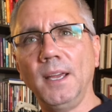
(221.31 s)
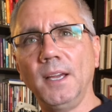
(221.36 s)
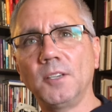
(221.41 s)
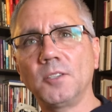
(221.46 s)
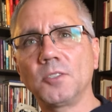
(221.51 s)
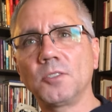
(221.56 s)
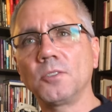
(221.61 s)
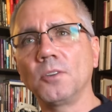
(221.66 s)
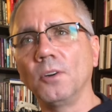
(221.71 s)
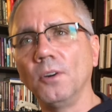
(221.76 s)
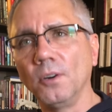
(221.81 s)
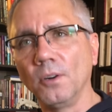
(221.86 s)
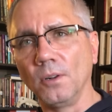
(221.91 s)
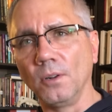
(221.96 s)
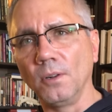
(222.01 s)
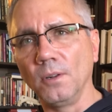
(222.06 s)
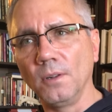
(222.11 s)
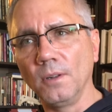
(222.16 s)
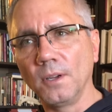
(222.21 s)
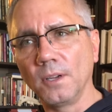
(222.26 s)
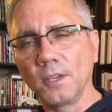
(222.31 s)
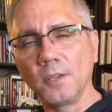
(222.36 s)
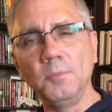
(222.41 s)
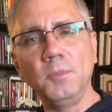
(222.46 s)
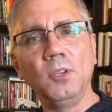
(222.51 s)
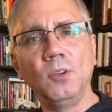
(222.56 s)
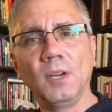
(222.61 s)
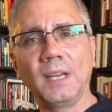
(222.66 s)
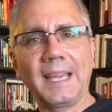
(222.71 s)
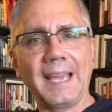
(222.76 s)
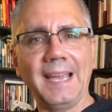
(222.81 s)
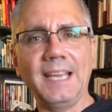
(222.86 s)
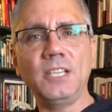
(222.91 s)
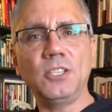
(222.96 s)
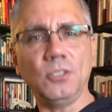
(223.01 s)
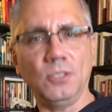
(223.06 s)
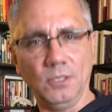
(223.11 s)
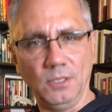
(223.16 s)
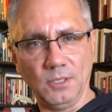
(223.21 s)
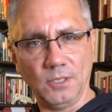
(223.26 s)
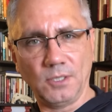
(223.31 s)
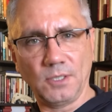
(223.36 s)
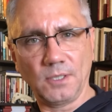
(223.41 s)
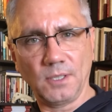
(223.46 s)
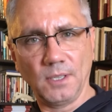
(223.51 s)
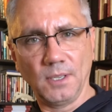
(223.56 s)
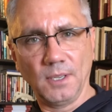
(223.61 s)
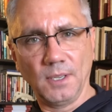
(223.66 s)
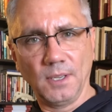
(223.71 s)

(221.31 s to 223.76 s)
external communications.